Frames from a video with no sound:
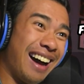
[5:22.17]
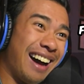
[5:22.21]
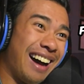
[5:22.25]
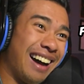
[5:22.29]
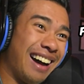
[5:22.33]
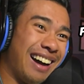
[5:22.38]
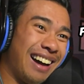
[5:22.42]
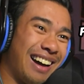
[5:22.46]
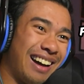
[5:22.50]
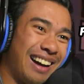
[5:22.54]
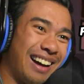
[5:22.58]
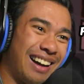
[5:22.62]

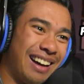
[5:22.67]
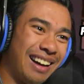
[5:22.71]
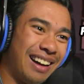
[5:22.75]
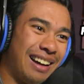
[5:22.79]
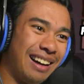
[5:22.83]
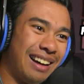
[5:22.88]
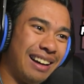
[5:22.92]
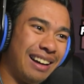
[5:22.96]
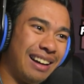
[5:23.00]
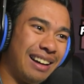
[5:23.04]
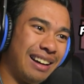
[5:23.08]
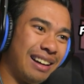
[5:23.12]

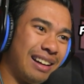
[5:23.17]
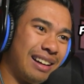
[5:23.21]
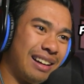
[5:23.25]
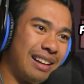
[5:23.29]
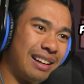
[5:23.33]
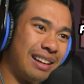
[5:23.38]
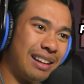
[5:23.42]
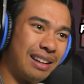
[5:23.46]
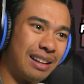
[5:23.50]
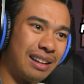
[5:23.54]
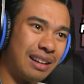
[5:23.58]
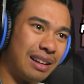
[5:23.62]

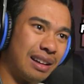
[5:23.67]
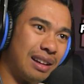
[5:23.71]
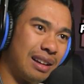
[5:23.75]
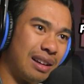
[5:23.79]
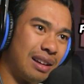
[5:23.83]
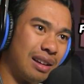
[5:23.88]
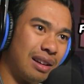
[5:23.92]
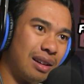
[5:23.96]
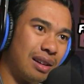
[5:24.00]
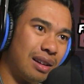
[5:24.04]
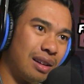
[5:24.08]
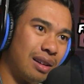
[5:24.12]

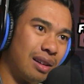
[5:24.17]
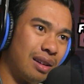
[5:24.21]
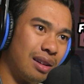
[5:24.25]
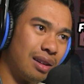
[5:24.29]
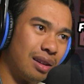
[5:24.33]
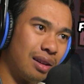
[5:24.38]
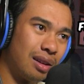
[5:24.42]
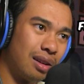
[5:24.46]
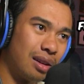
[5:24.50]
Nothing is said.